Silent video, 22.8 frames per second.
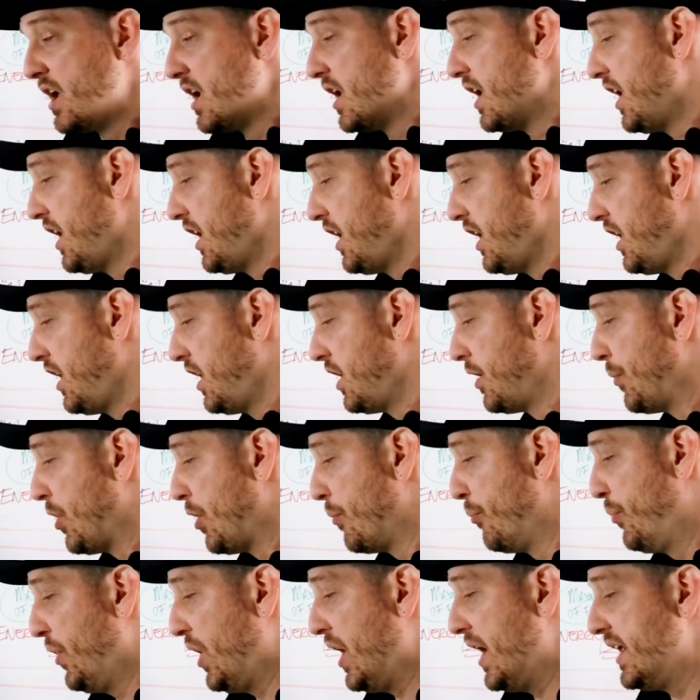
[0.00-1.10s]

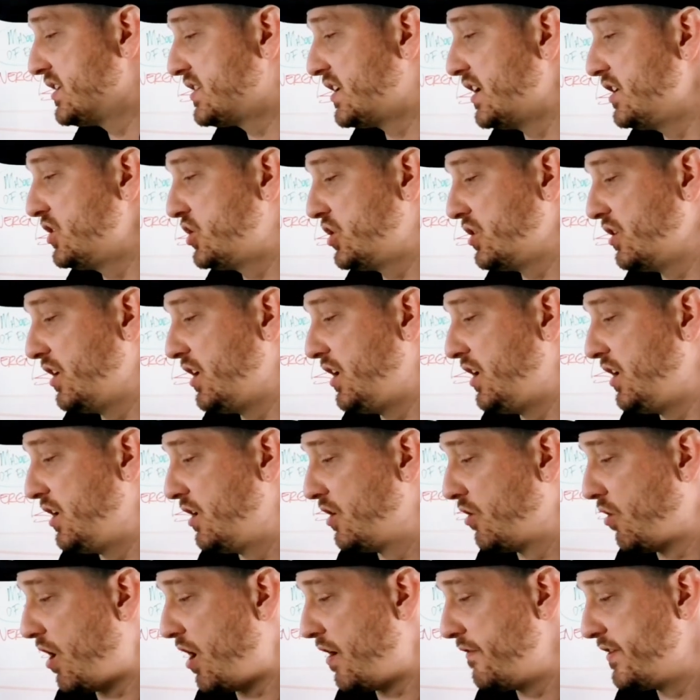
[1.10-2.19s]
But essentially,
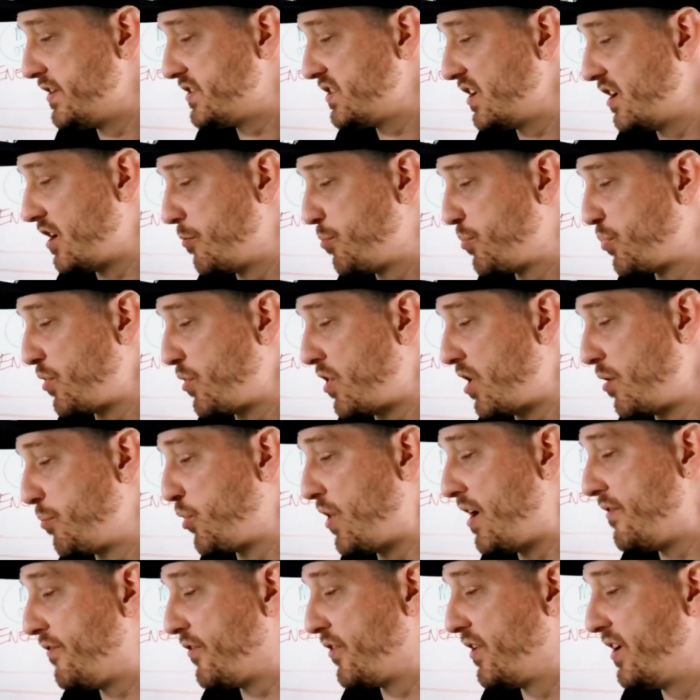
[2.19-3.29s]
obviously our
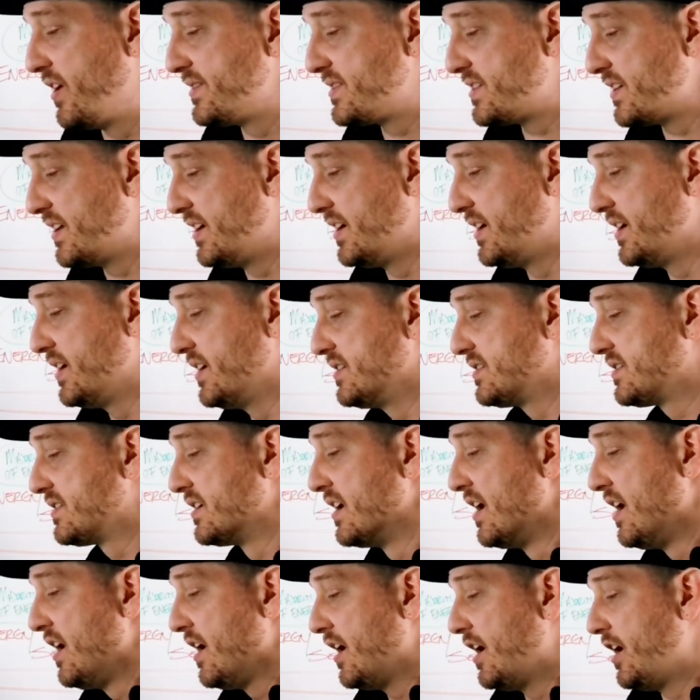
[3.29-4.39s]
preference is
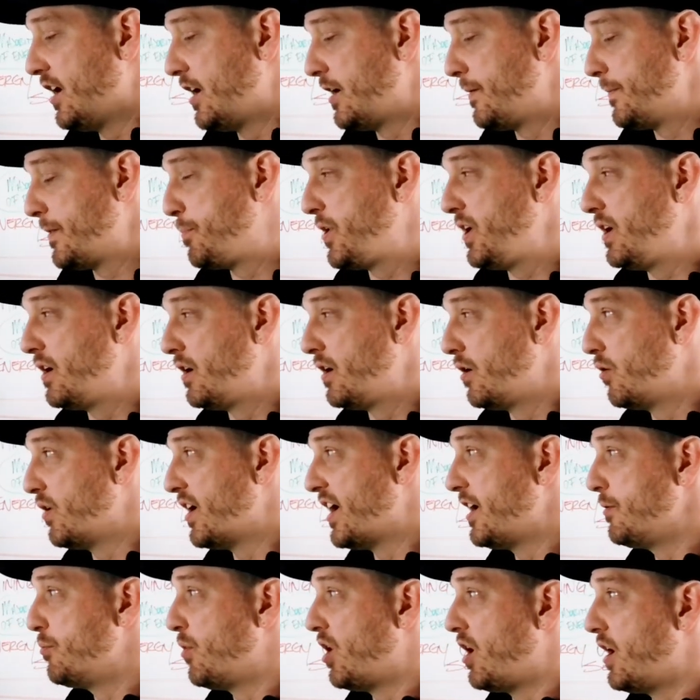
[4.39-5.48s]
the
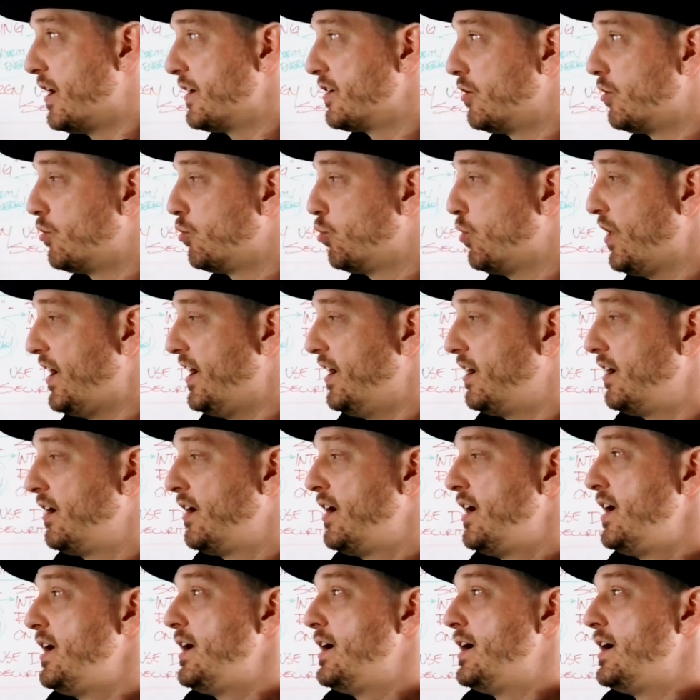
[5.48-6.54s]
PoA model where